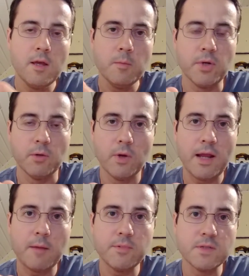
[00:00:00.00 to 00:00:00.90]
But what
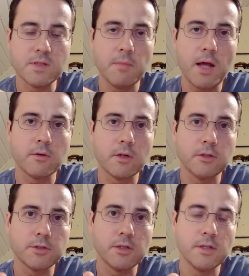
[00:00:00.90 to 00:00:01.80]
happens in
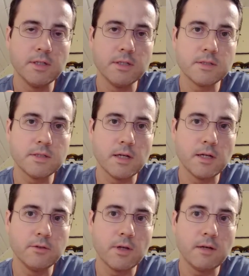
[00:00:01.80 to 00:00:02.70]
monoculture is
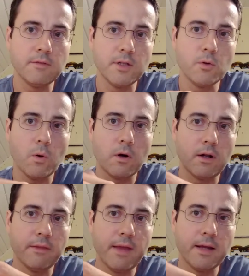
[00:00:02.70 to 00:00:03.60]
you kind of ignore
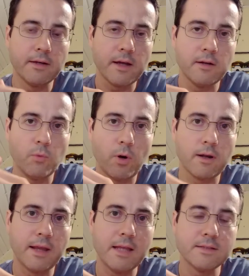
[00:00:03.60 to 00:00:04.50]
all that and kind of work
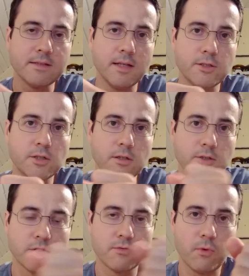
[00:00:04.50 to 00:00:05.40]
against nature and
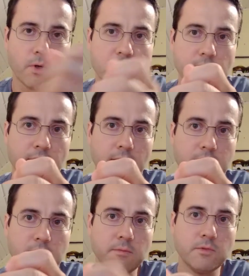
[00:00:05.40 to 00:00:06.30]
just force
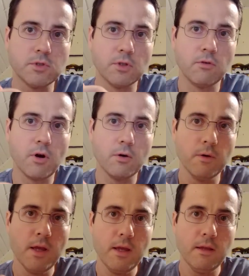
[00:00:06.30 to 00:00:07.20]
everything to grow
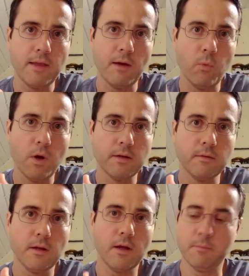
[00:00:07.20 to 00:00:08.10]
that one
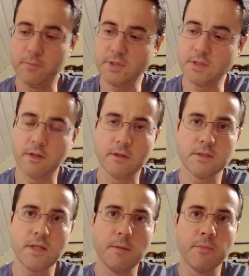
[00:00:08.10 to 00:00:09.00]
particular
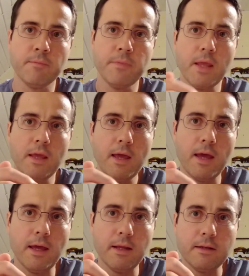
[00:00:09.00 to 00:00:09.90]
type.
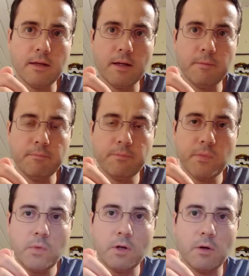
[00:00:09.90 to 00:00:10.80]
And
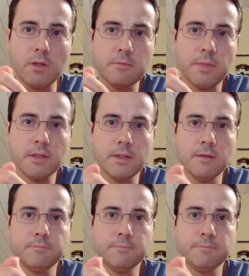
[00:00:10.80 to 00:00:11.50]
you know, ultimately